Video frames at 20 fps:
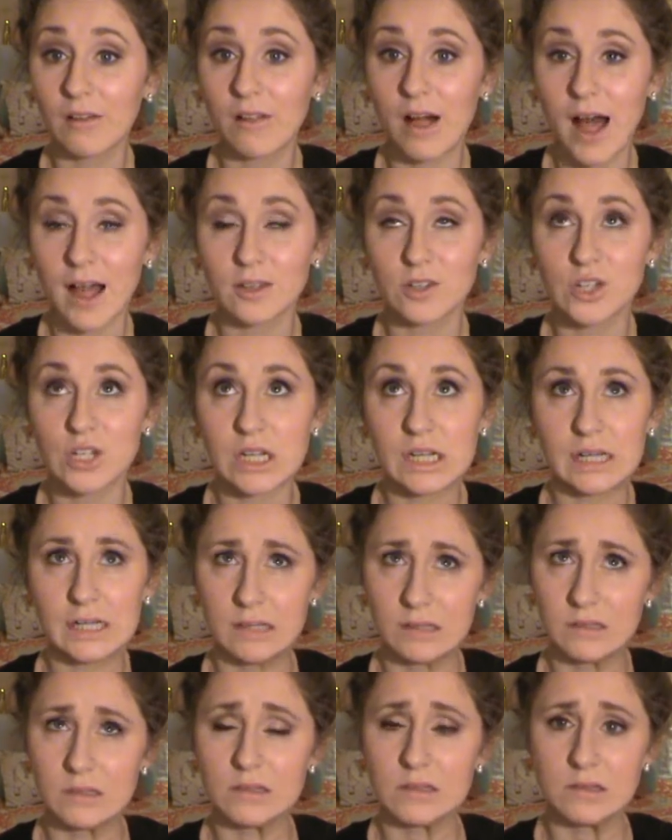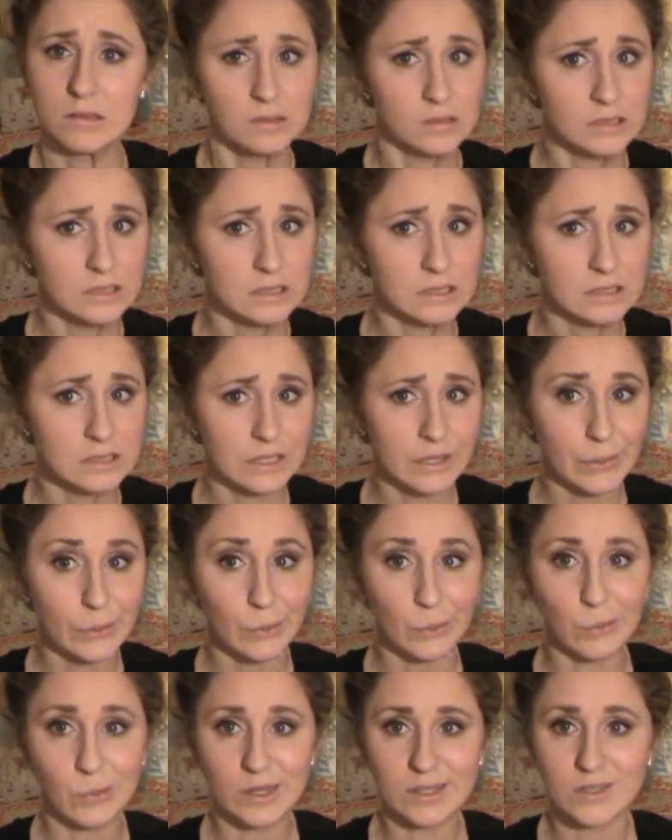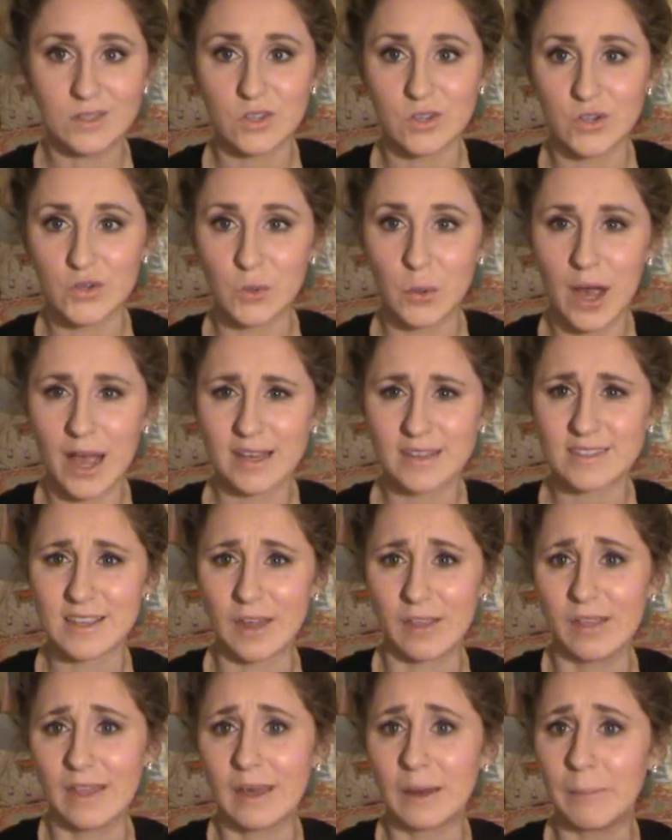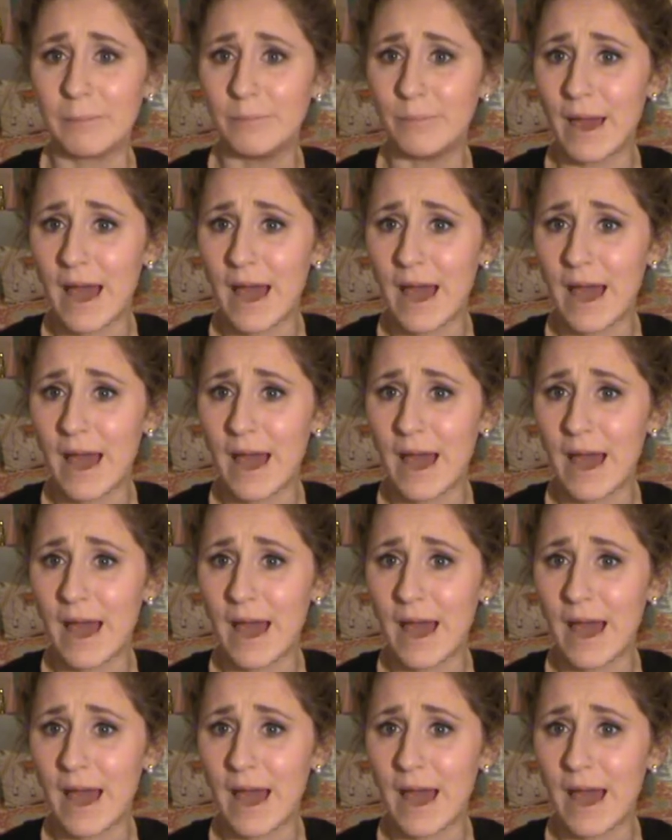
lashes once or twice, I think